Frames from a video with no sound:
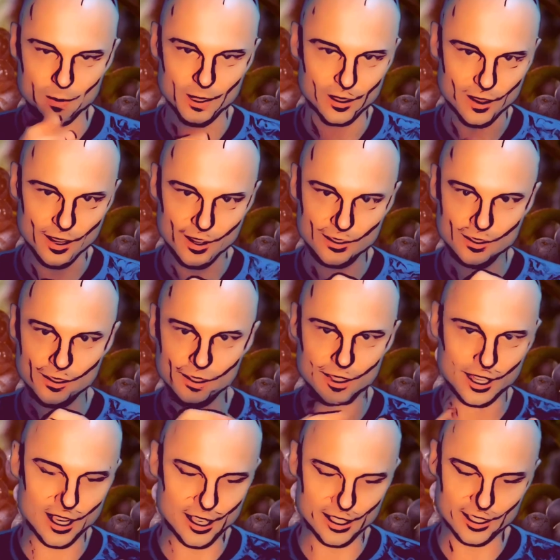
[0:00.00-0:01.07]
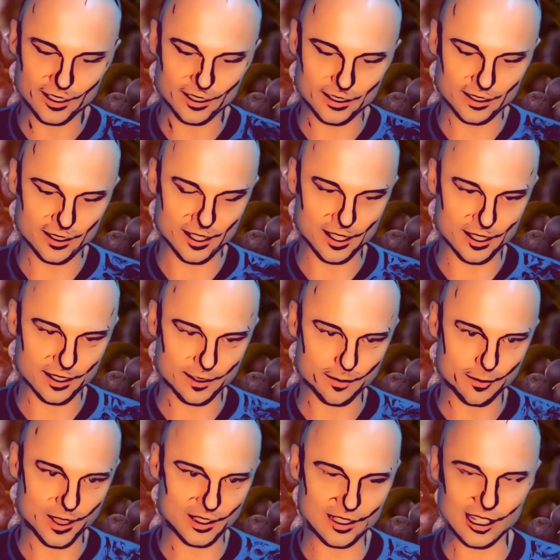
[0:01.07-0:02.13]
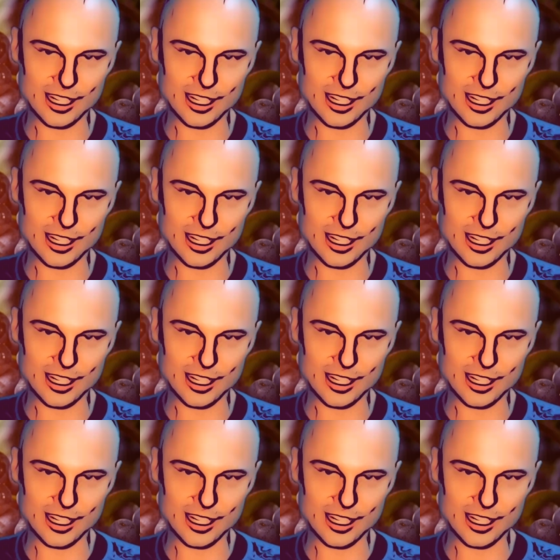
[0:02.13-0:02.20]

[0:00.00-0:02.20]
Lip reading: your lungs look like basically